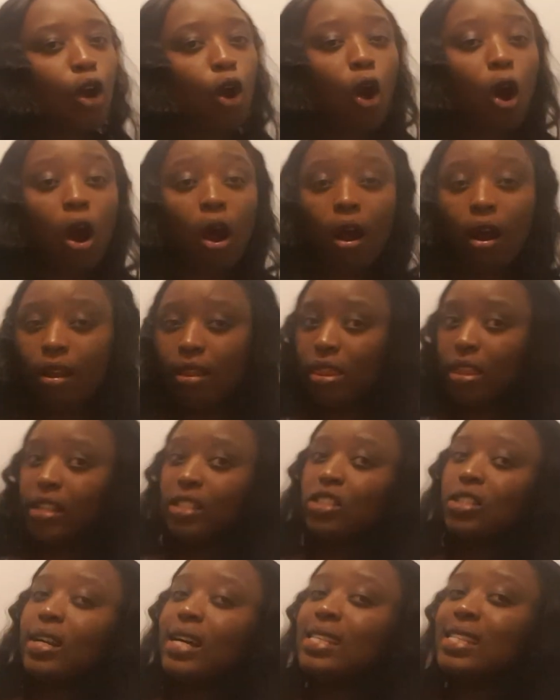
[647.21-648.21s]
or the
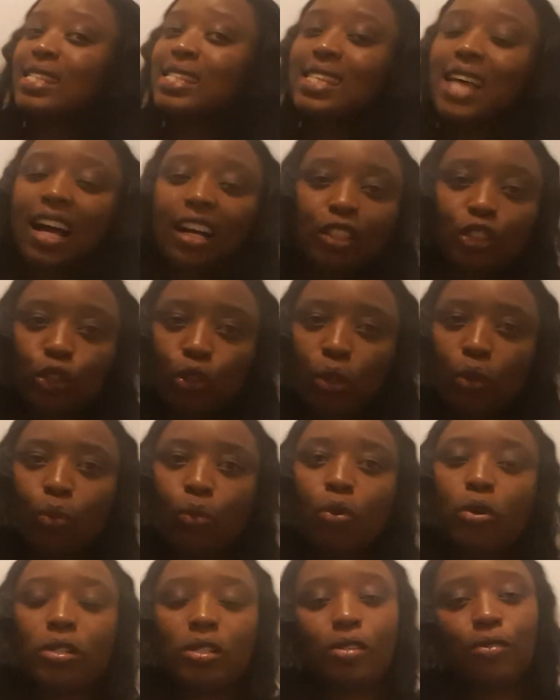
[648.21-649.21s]
transaction
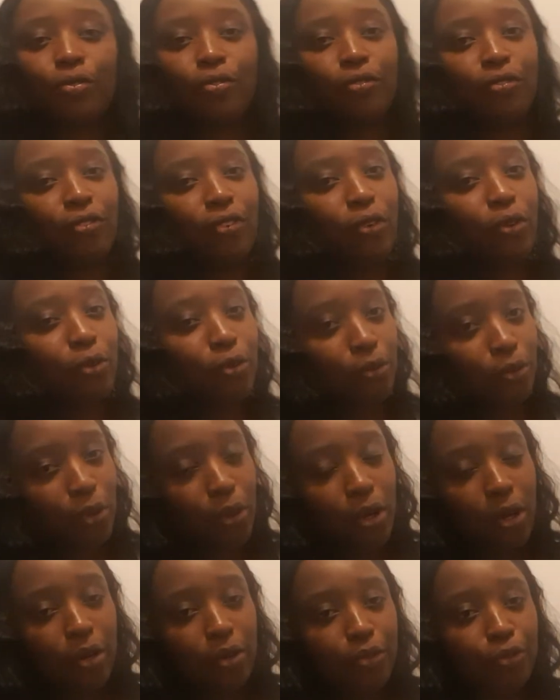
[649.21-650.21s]
was
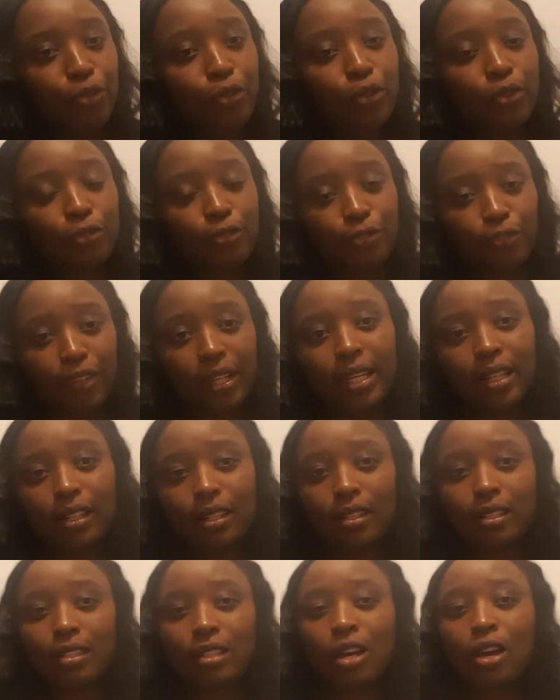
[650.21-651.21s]

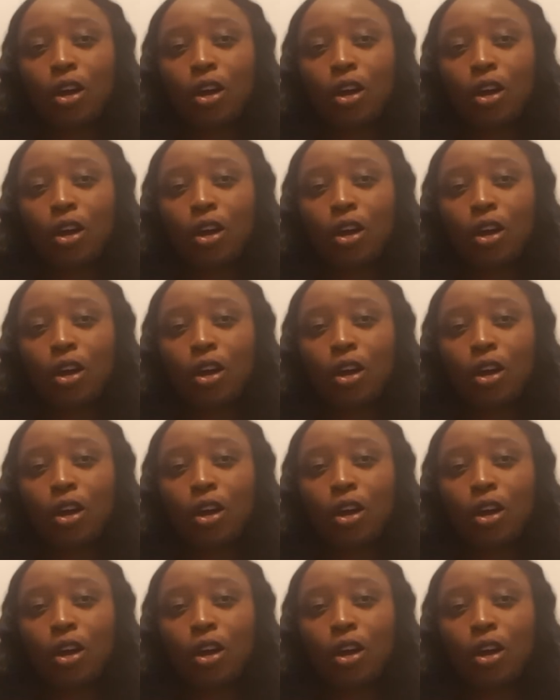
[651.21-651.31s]
fulfilled,